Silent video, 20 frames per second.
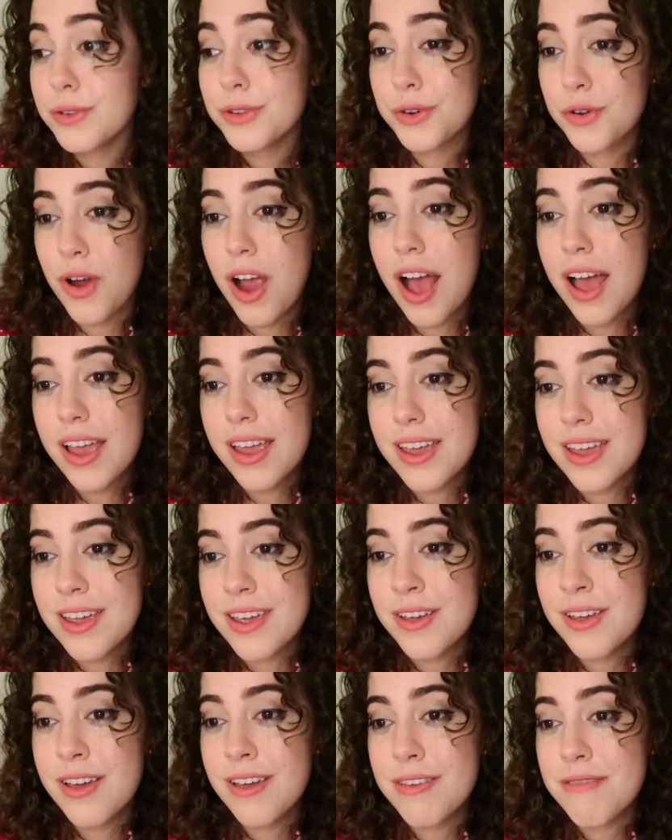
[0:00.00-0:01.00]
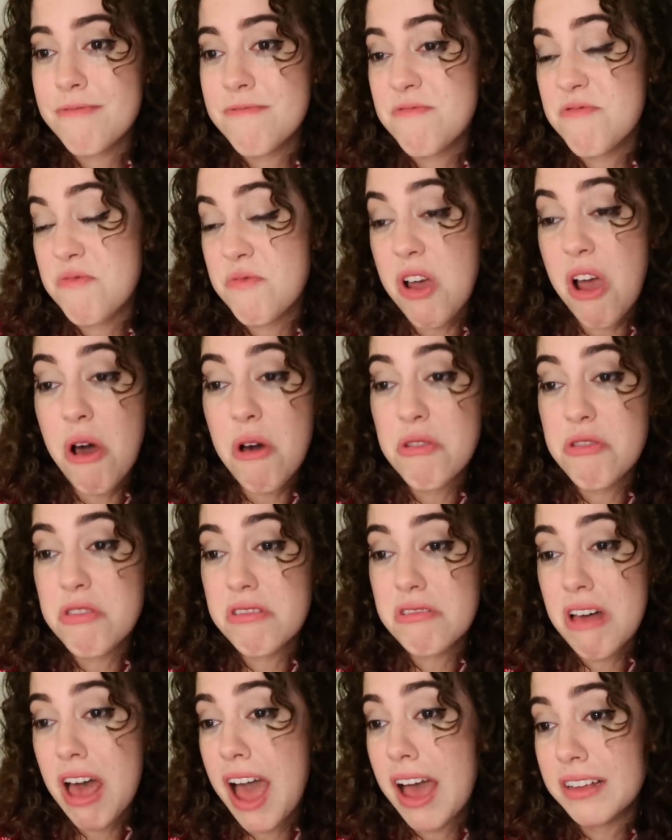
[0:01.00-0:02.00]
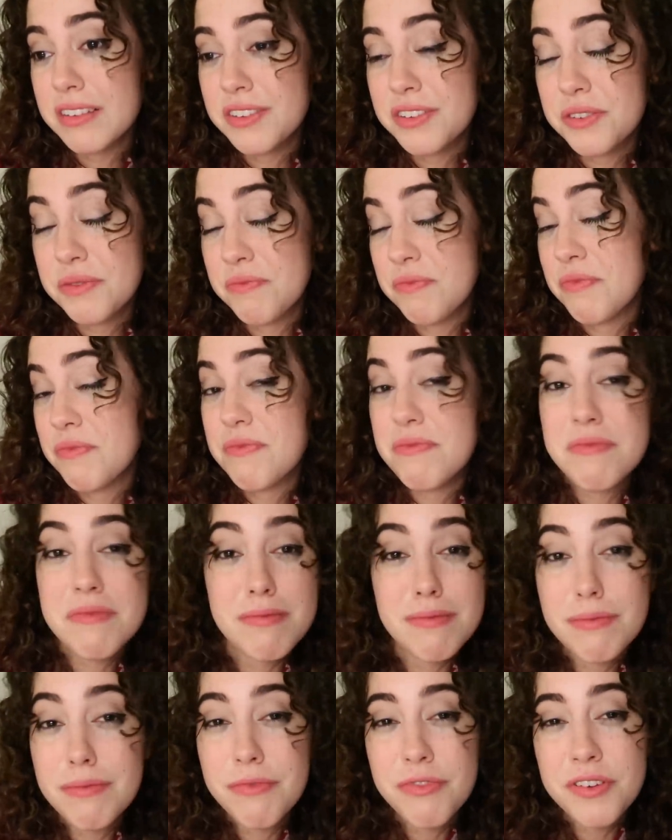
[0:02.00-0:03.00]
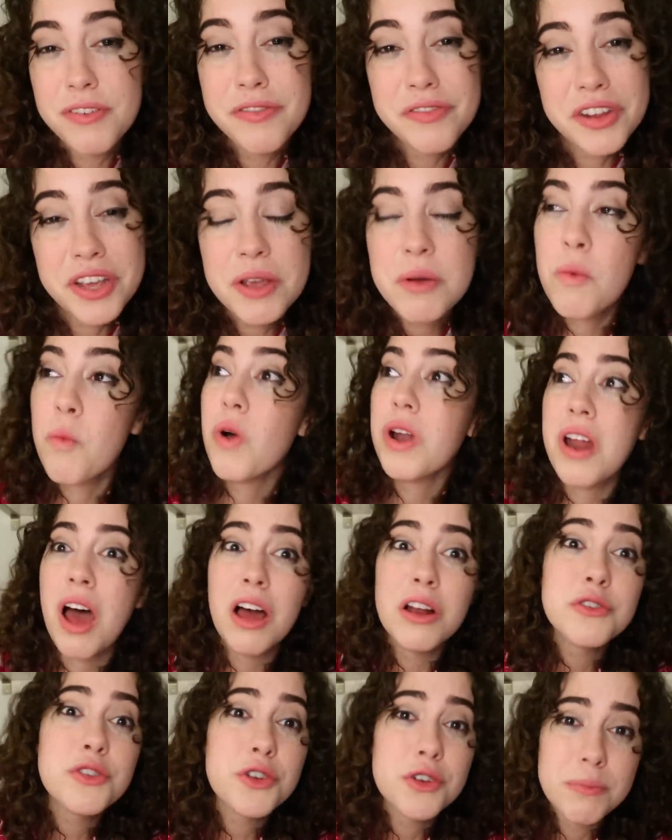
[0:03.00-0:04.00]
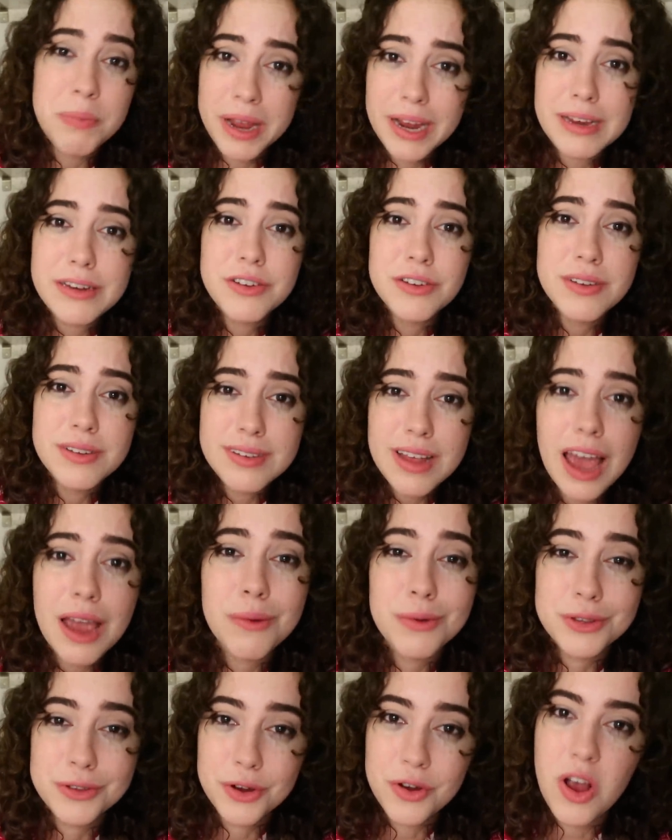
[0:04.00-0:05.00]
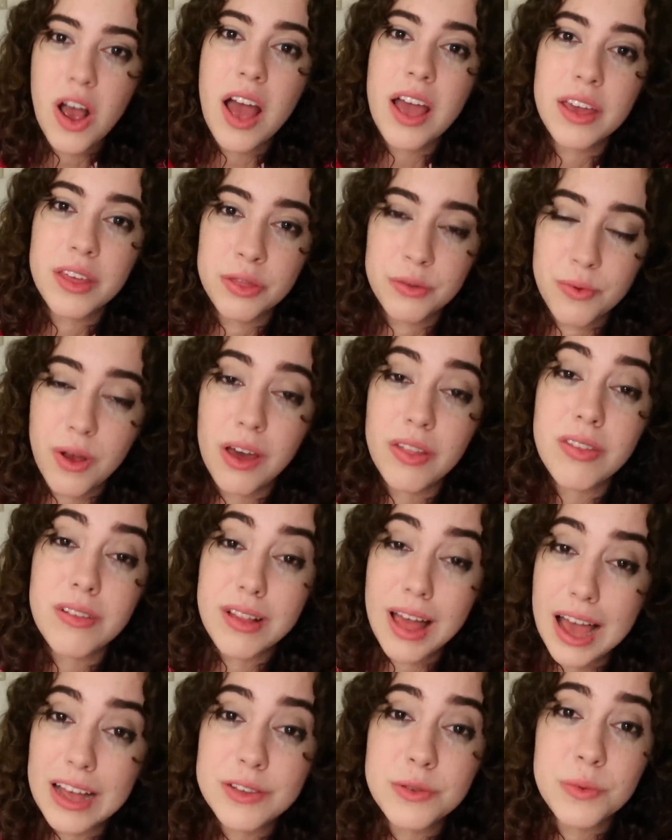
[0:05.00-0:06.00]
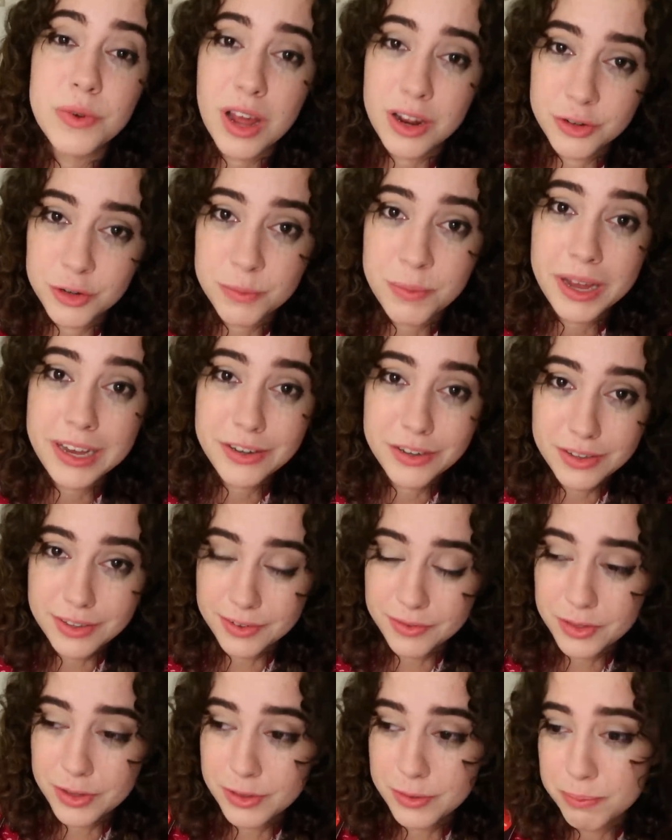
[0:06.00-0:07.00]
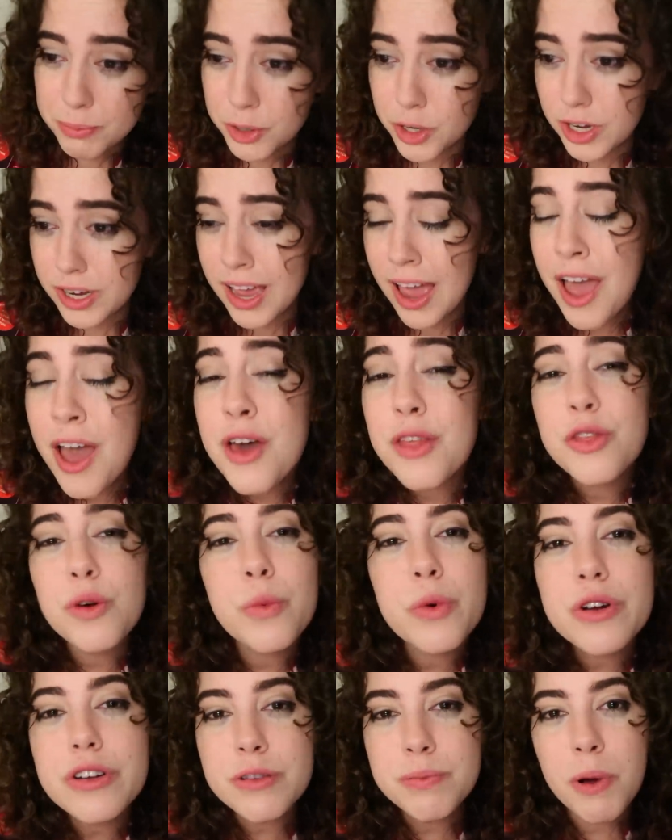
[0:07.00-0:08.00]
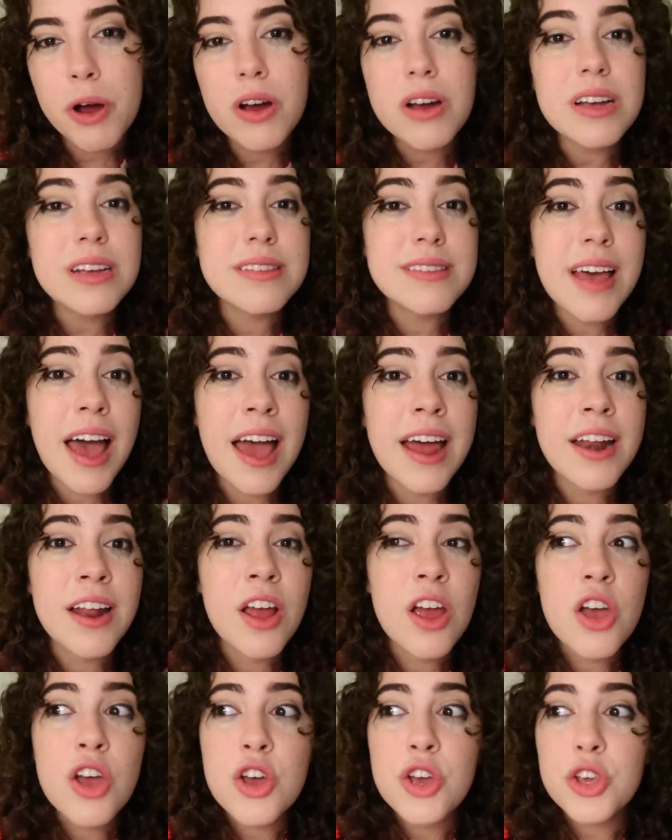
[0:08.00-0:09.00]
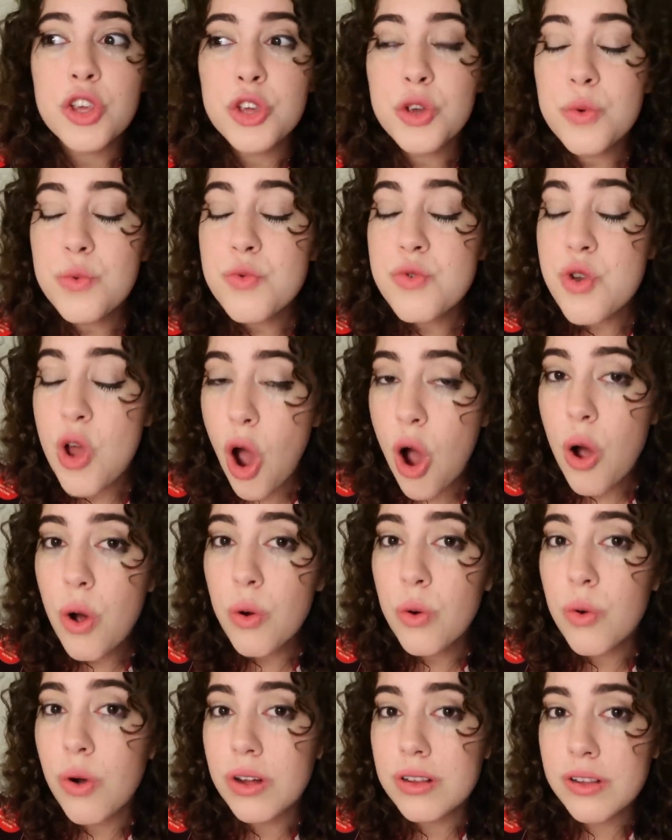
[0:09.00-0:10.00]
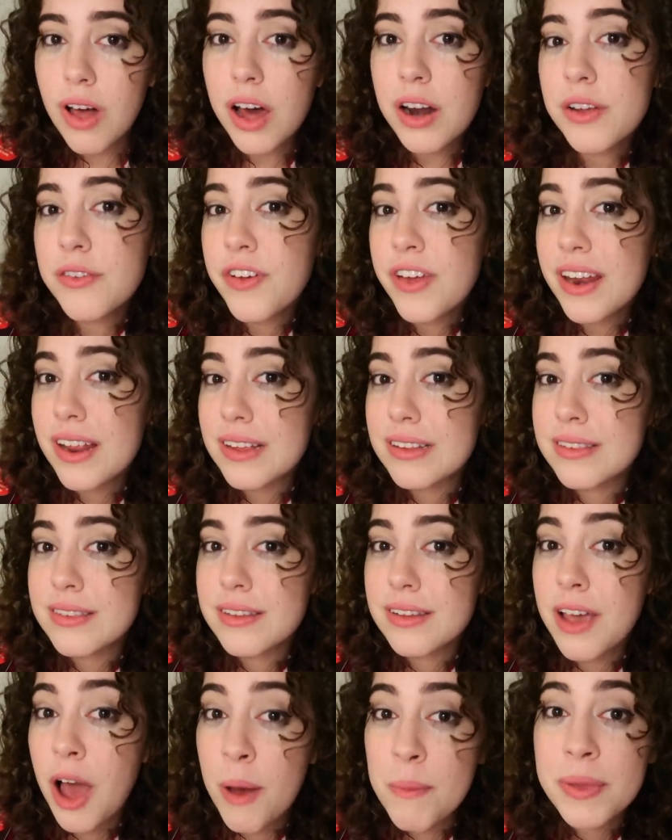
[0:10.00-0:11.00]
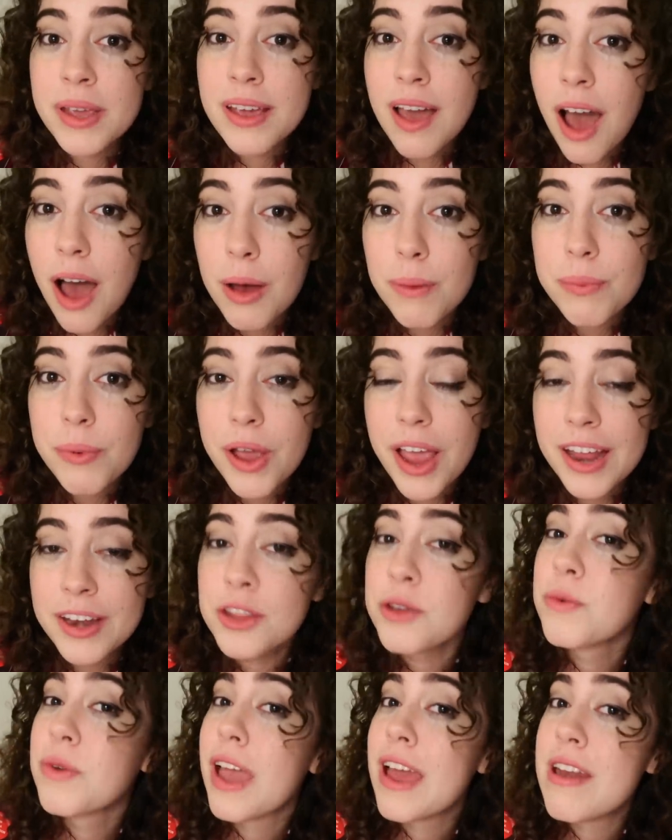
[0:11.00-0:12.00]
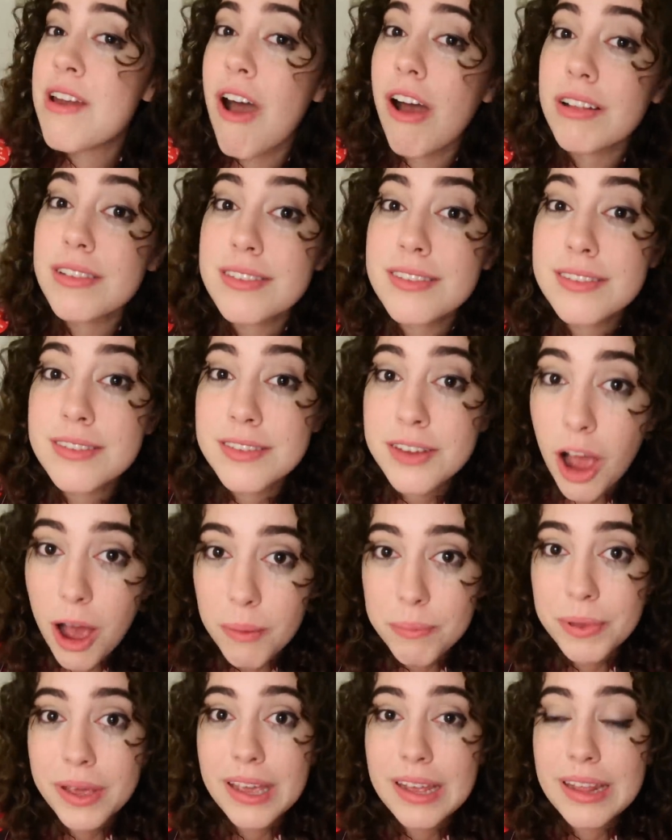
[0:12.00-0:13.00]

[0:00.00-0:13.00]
was crying throughout the last 50, 100 pages. I was crying throughout the last 100 pages of this book. The worst part is that you know a lot of it is coming up and you cannot stop